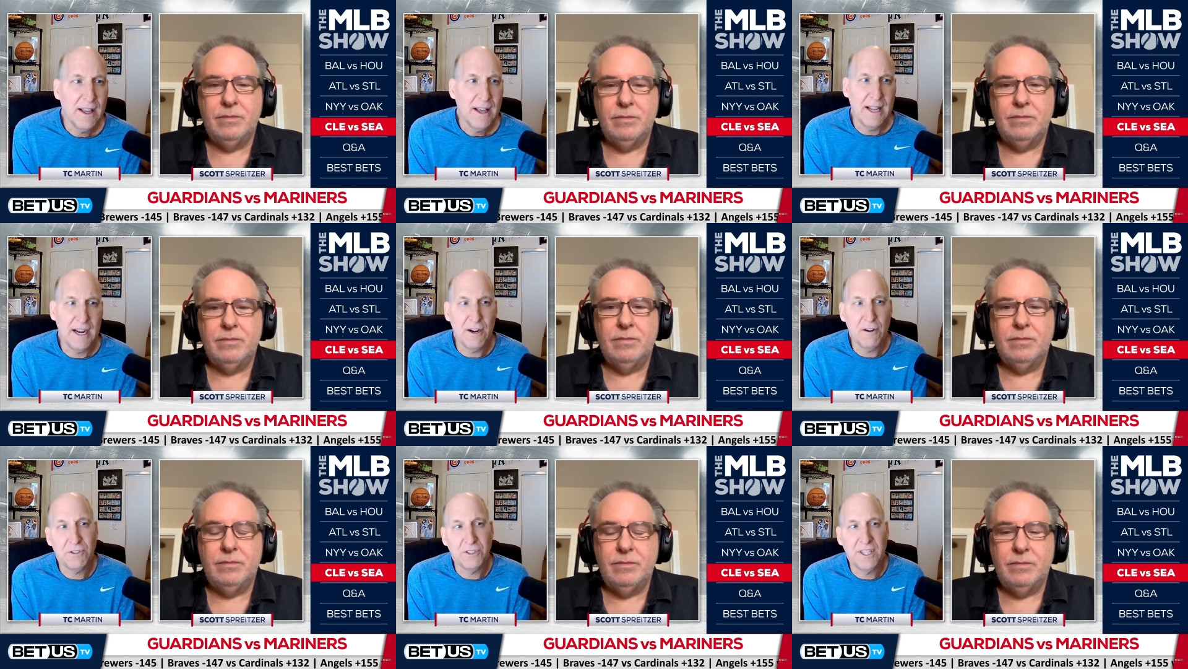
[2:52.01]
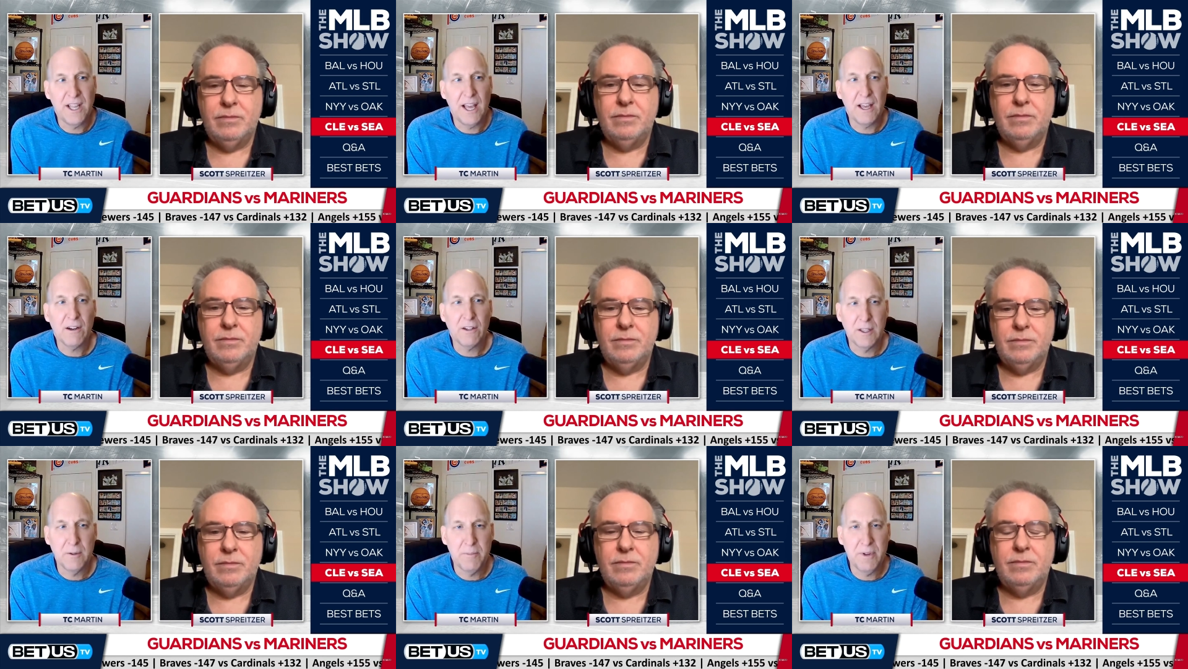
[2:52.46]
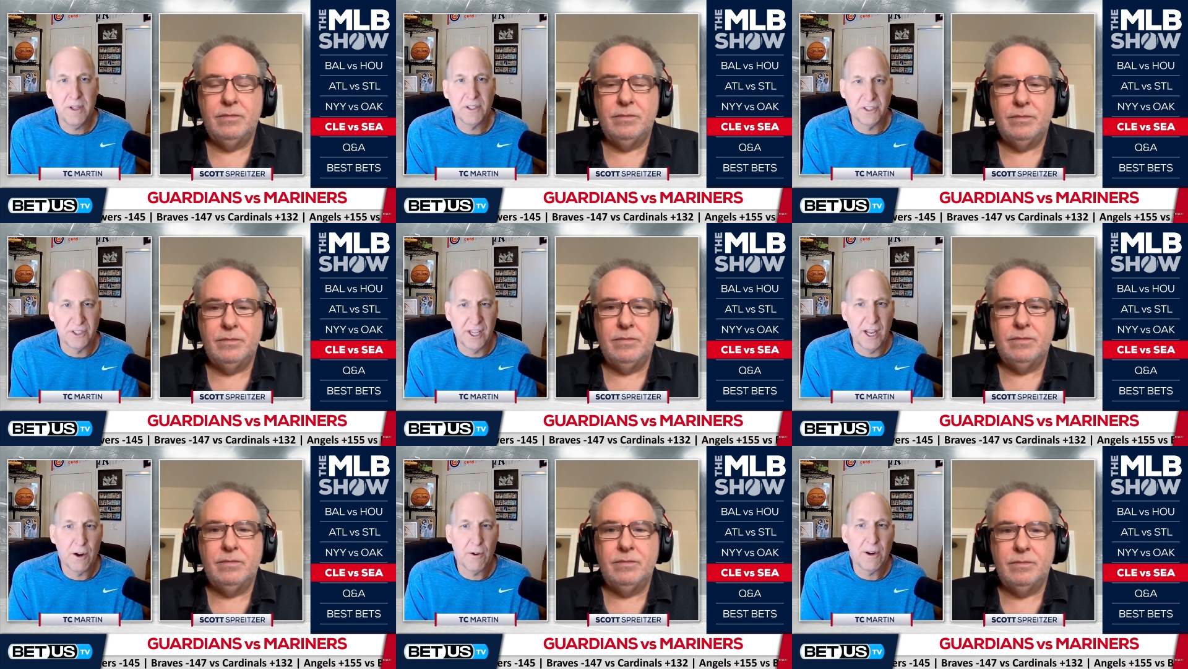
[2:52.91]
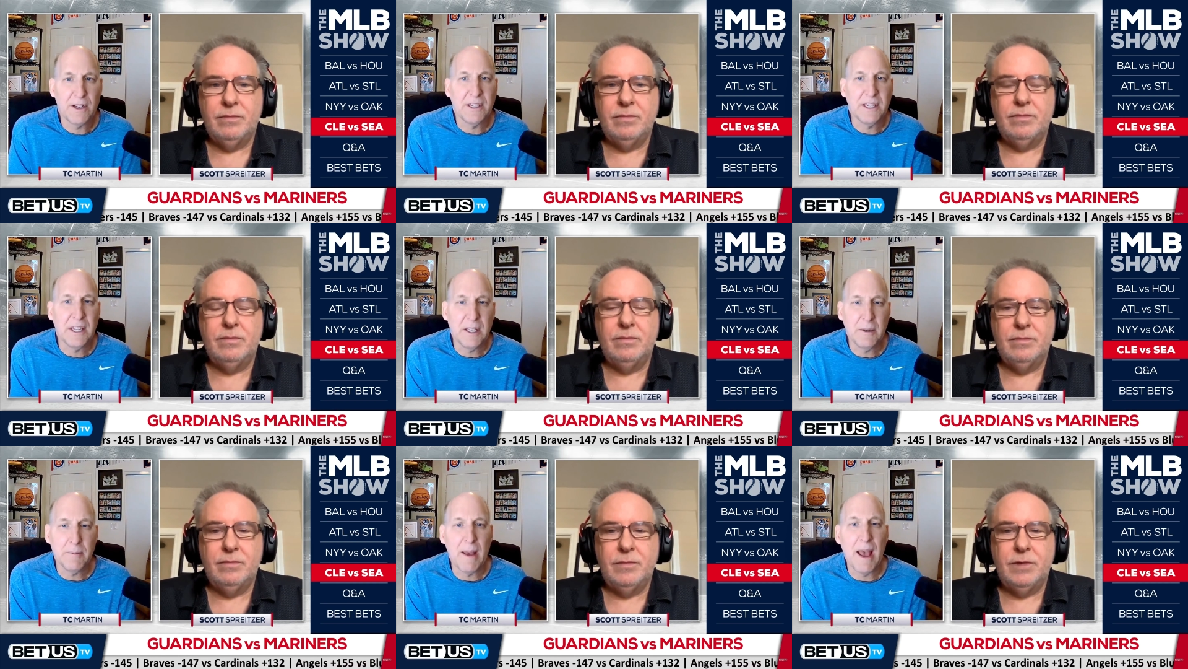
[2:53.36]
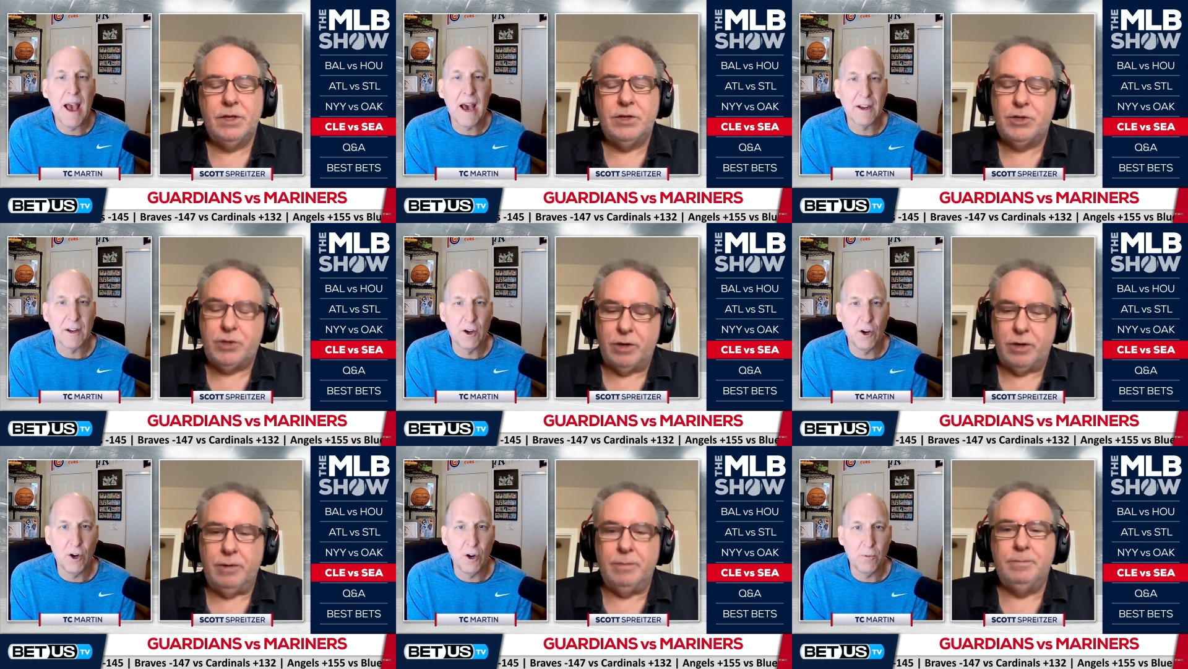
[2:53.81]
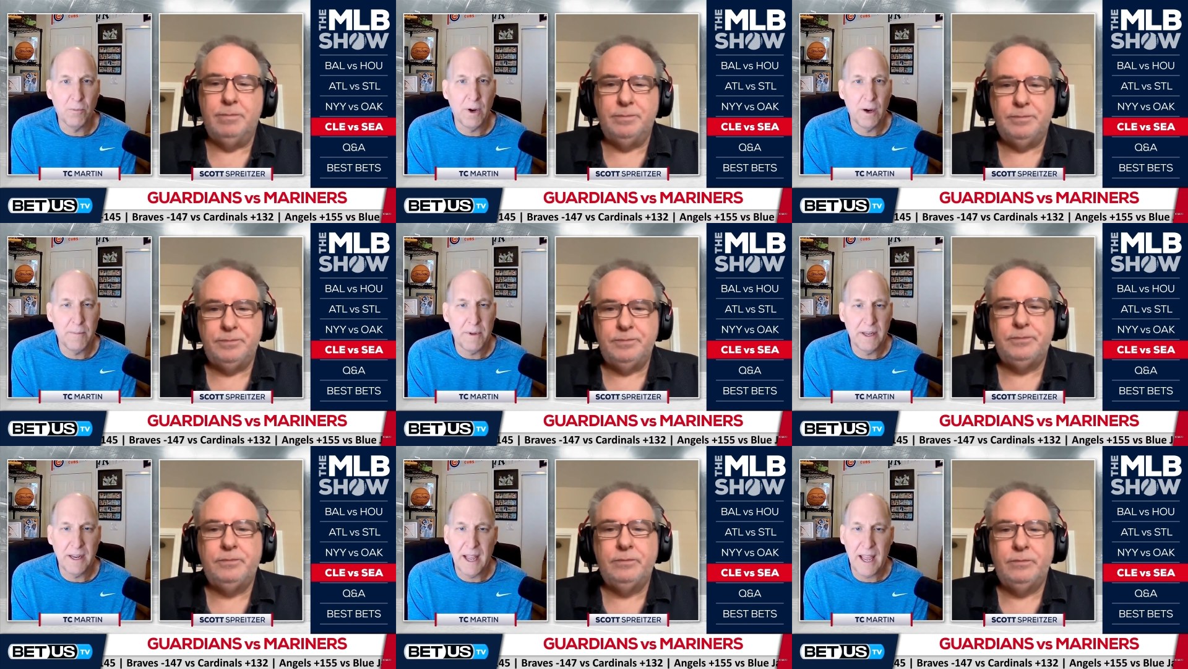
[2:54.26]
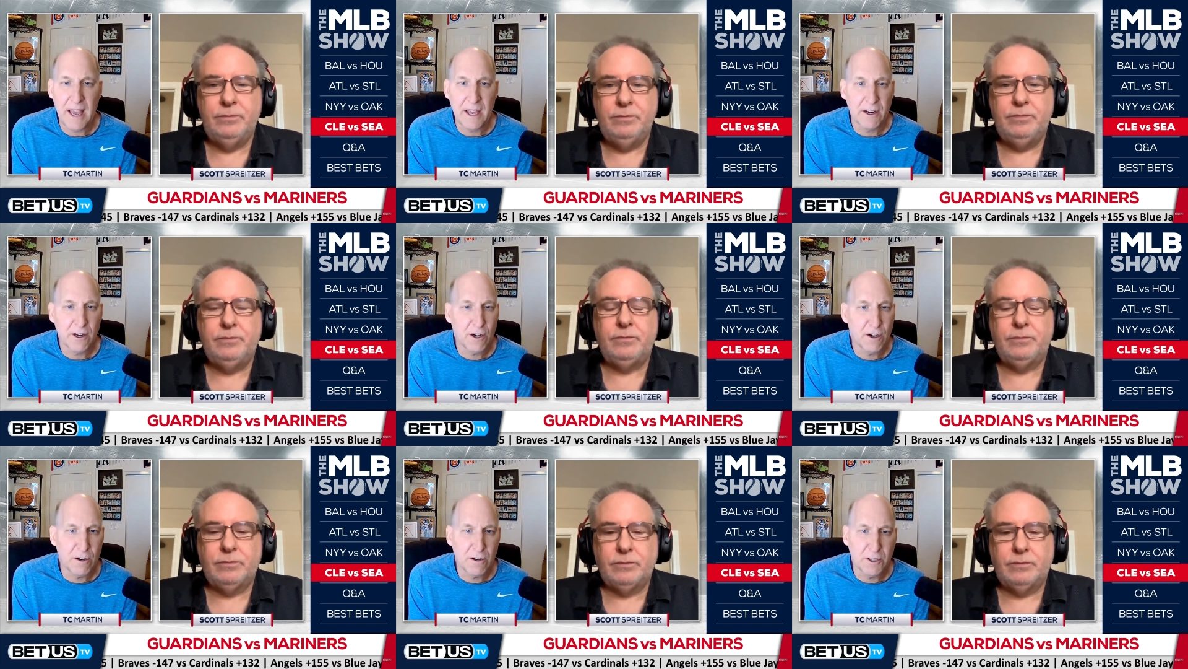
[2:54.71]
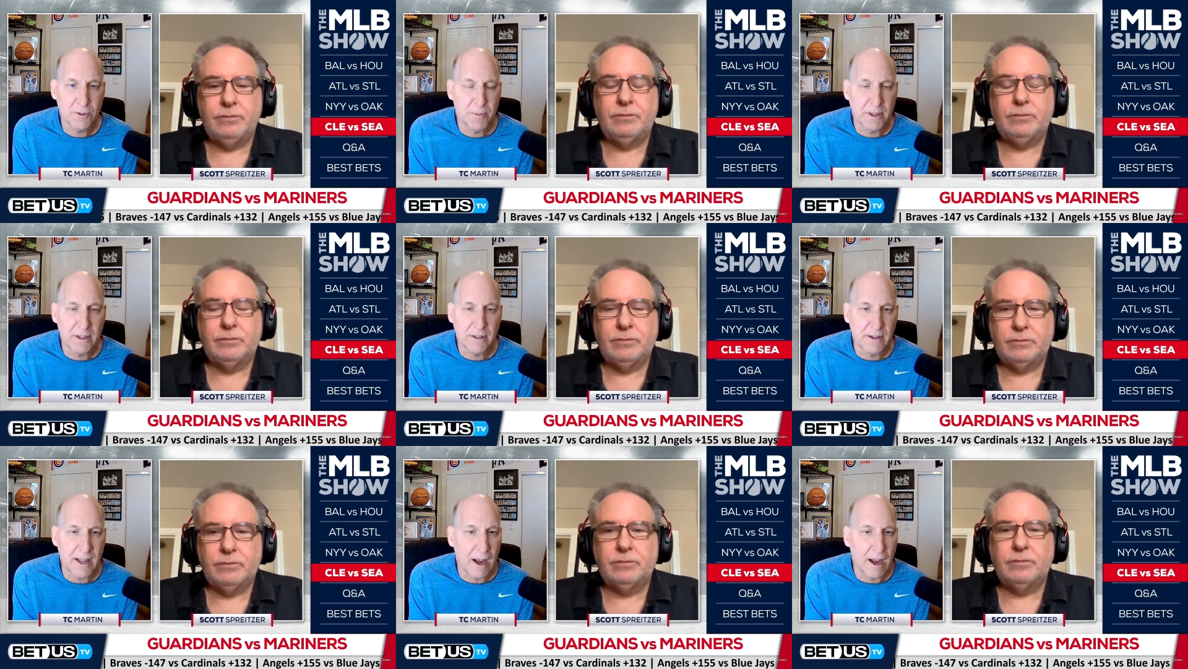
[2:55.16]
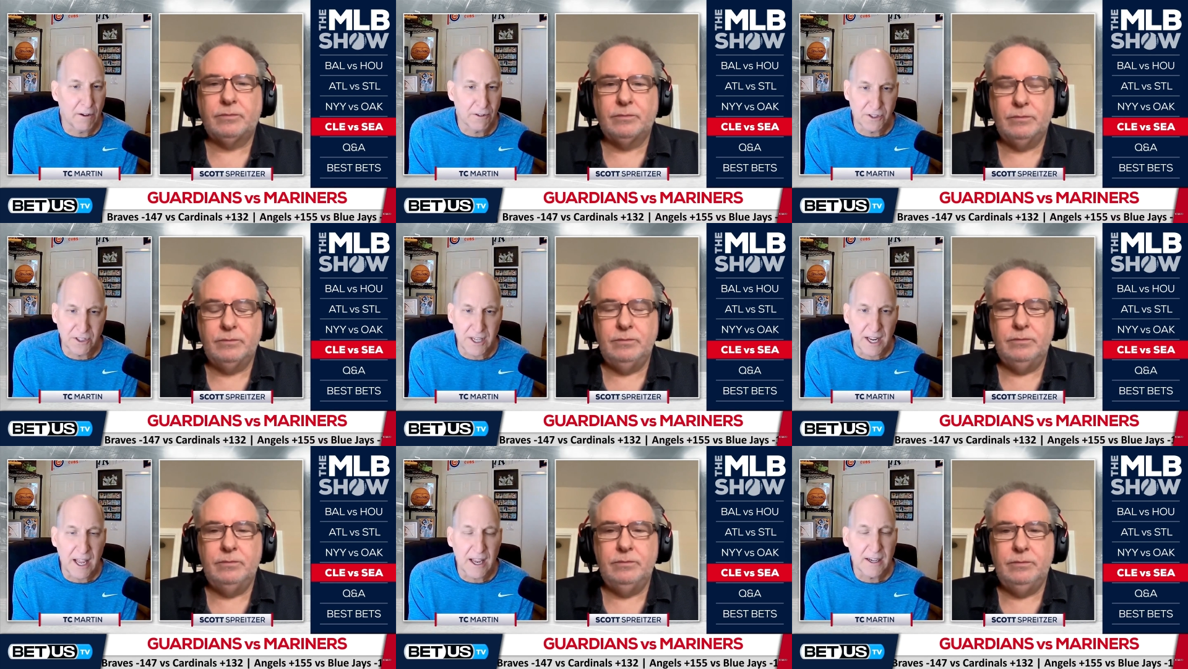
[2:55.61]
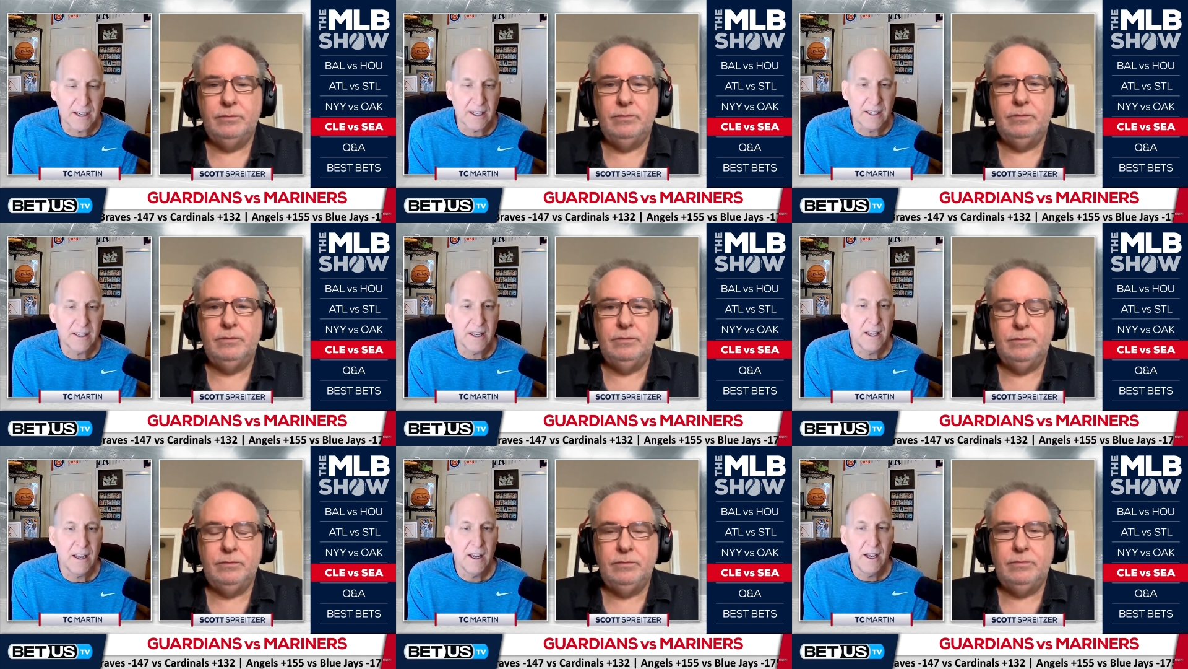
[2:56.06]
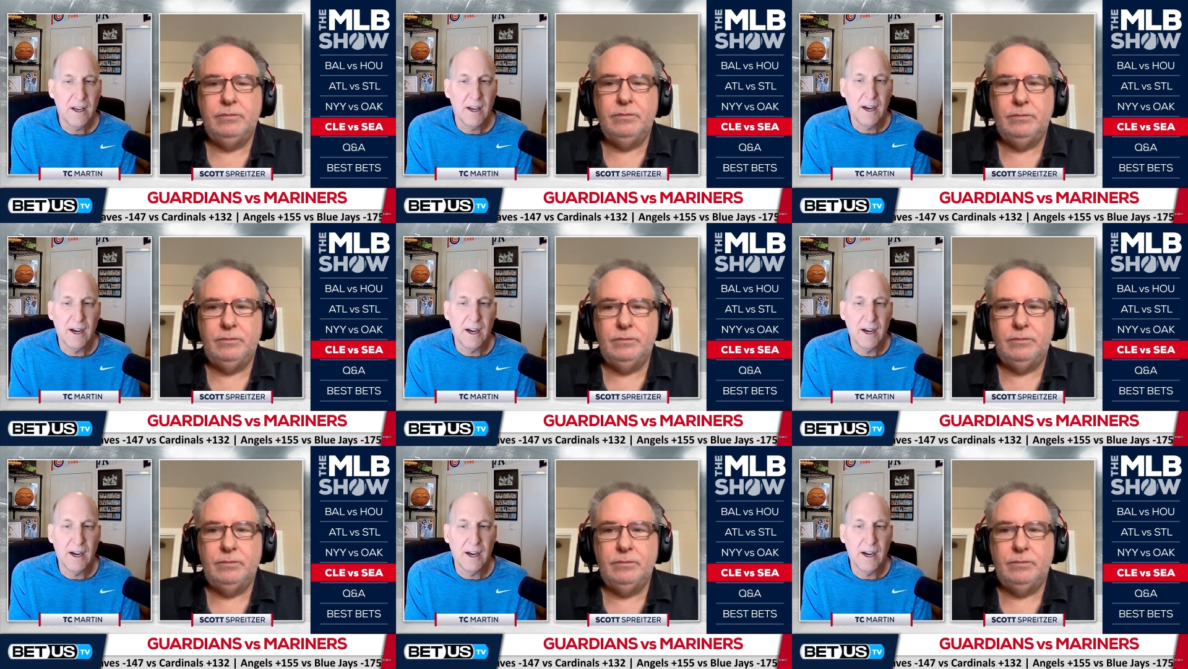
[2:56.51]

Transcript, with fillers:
Speaker 1: And I know Seattle could be a scary team at sure. home. I mean, Haniger has been outstanding